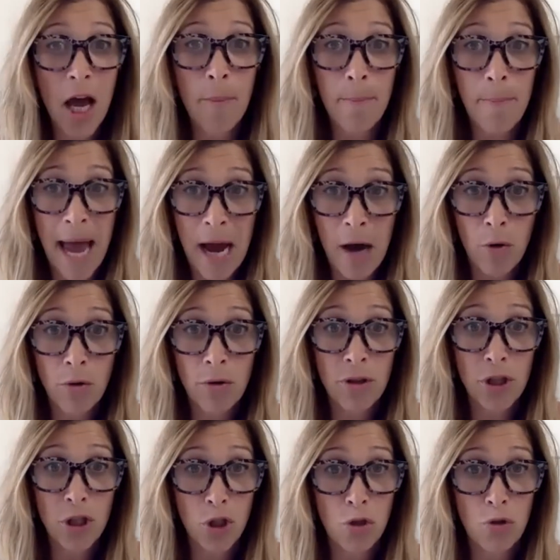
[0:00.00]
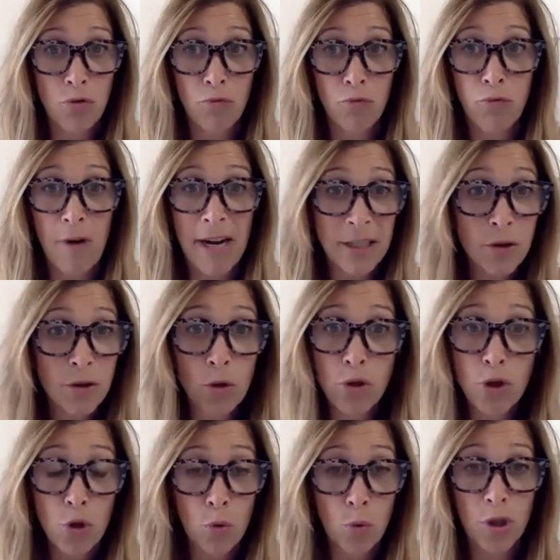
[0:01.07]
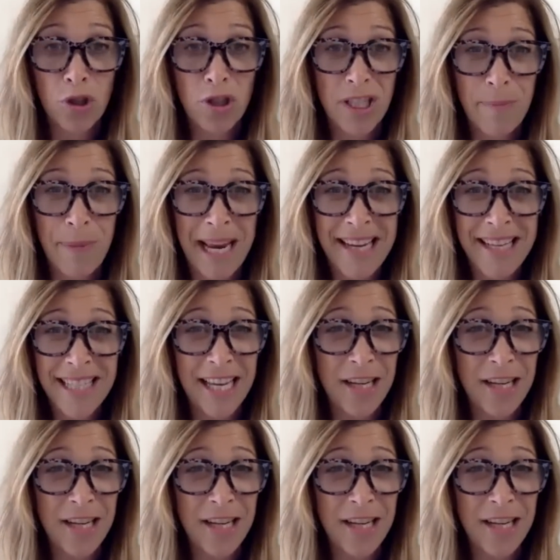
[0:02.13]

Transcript: about the rental storage space.